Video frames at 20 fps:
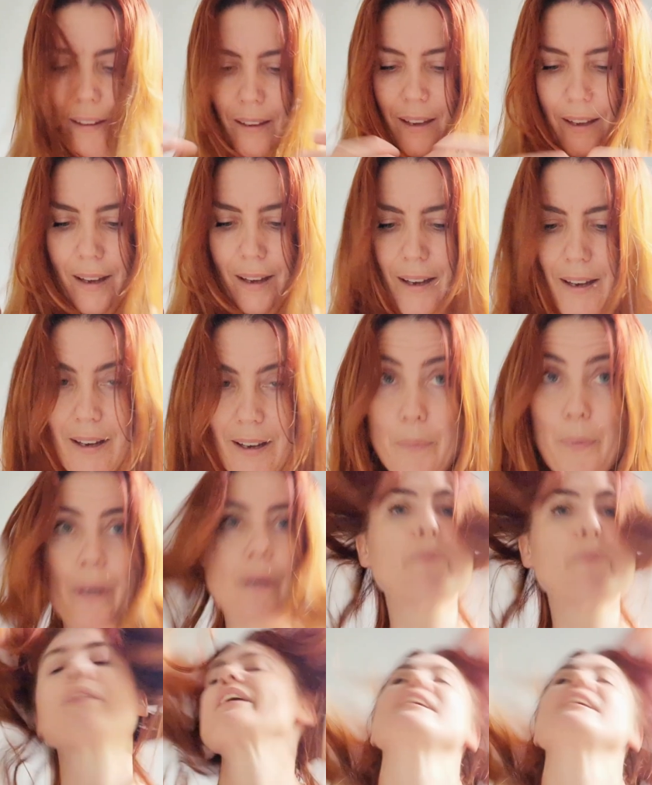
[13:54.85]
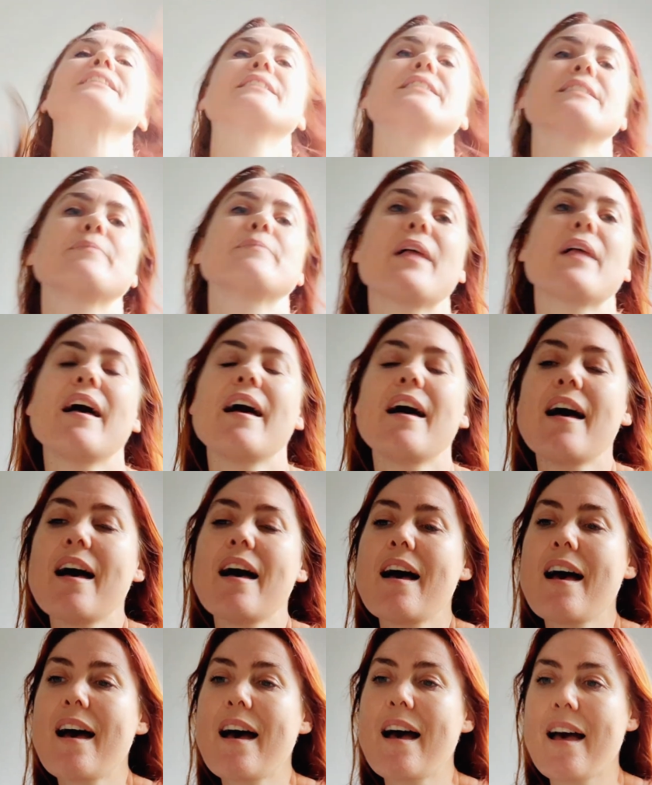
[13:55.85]
I work with kids,
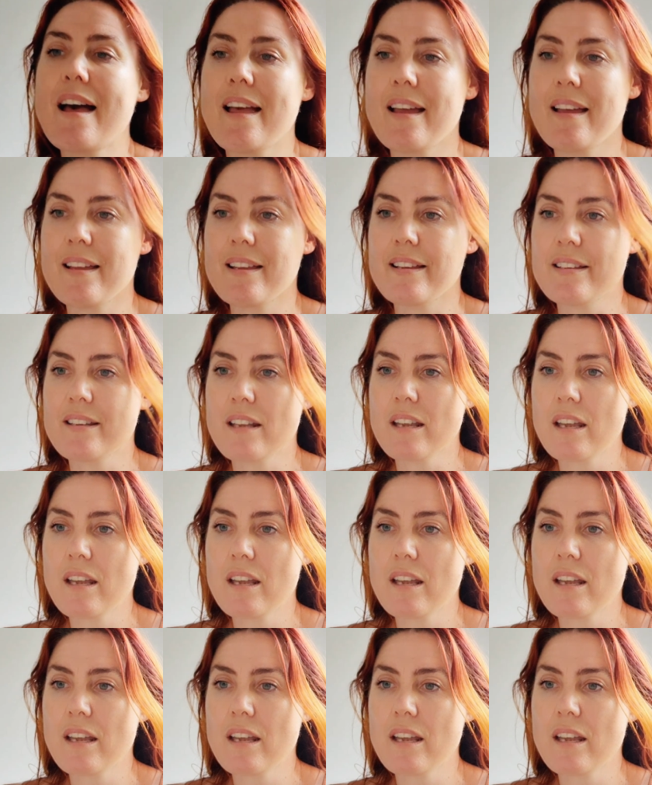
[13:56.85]
and